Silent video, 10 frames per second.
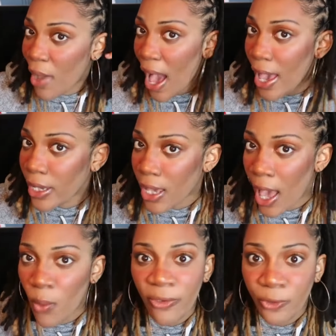but I
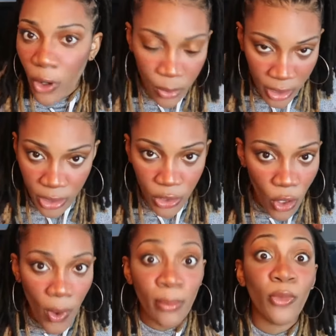went forward. You
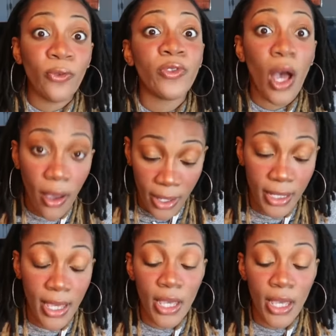know, I moved on.